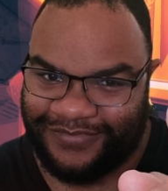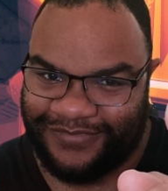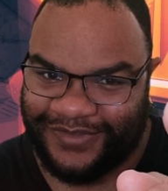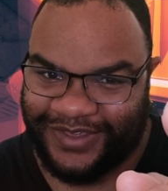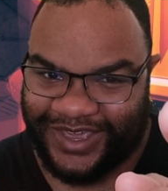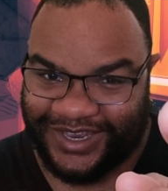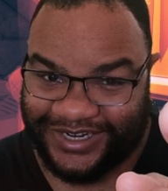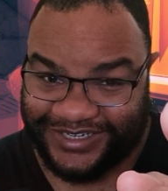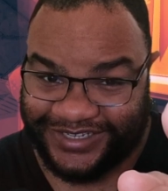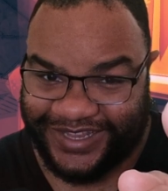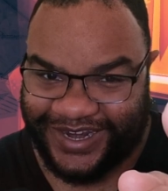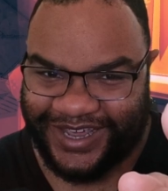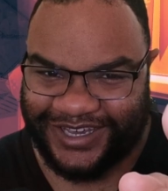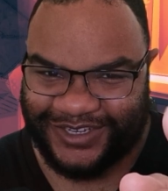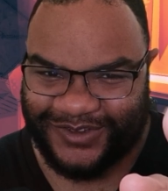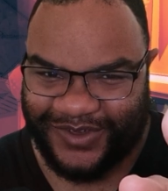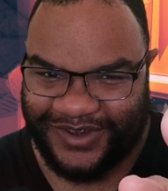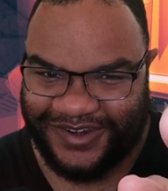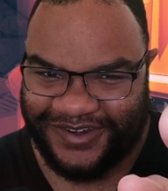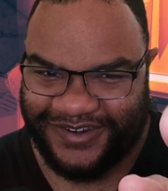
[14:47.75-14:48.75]
I'll catch you in the
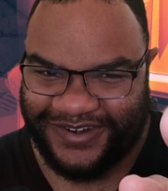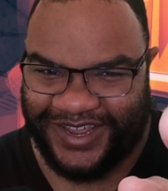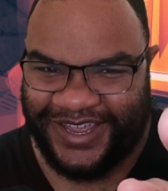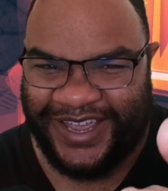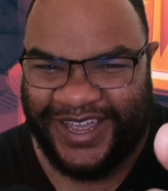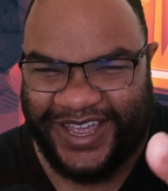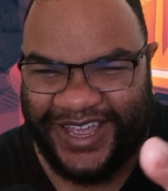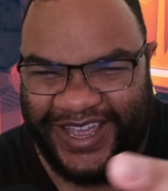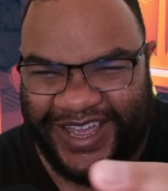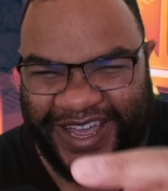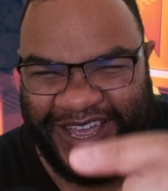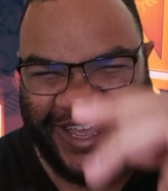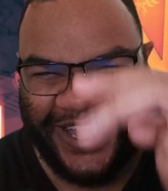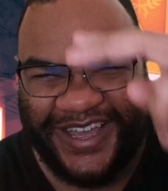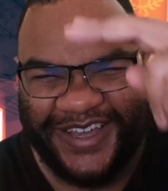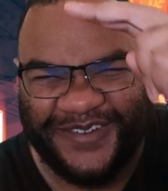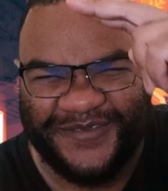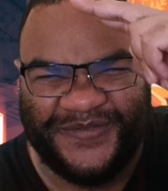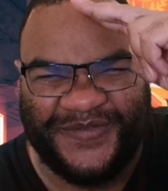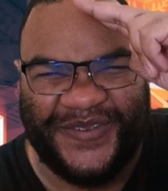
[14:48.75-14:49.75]
next one.
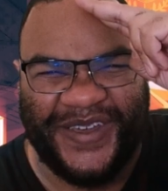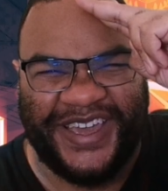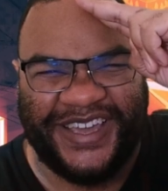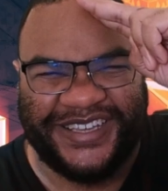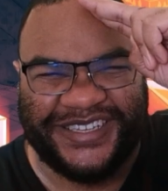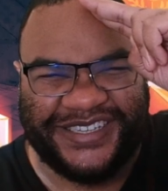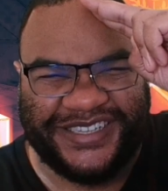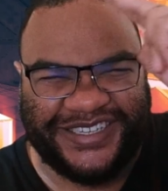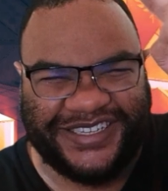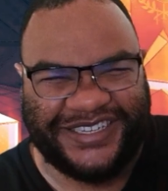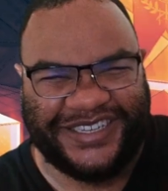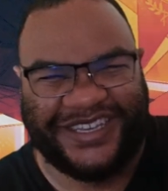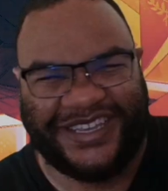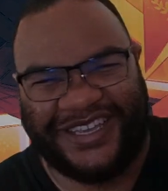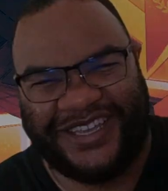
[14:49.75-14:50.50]
Peace.